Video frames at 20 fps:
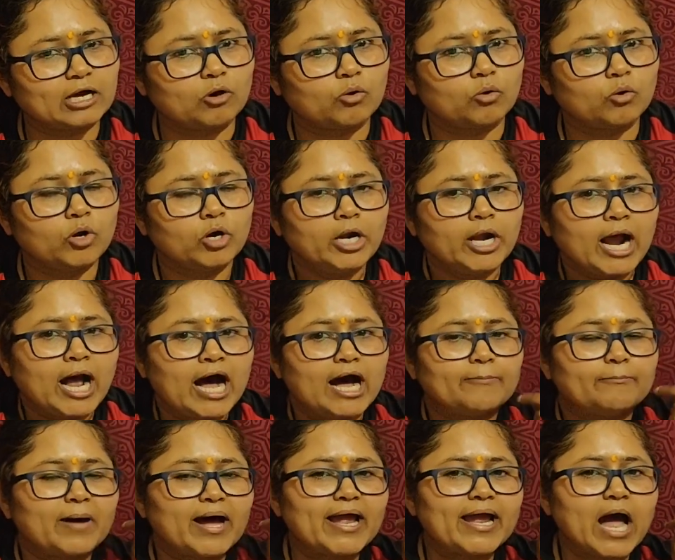My
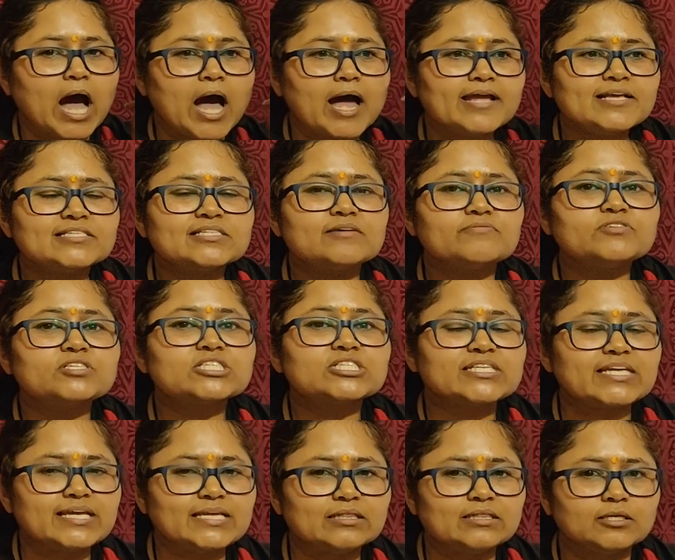eyes have seen
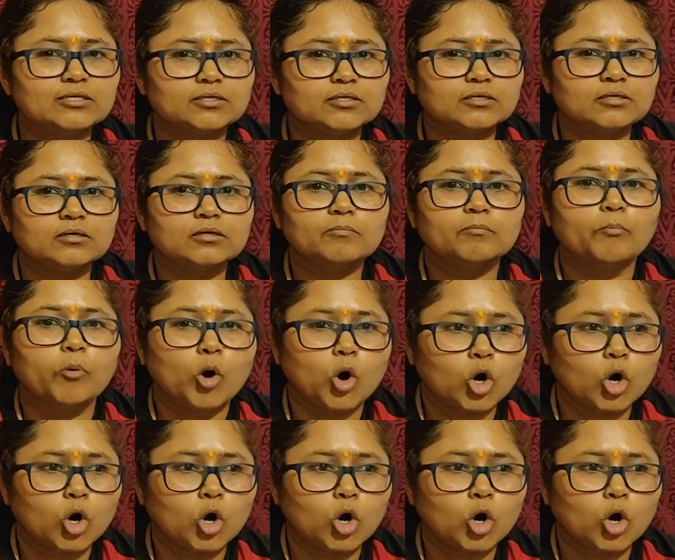the ball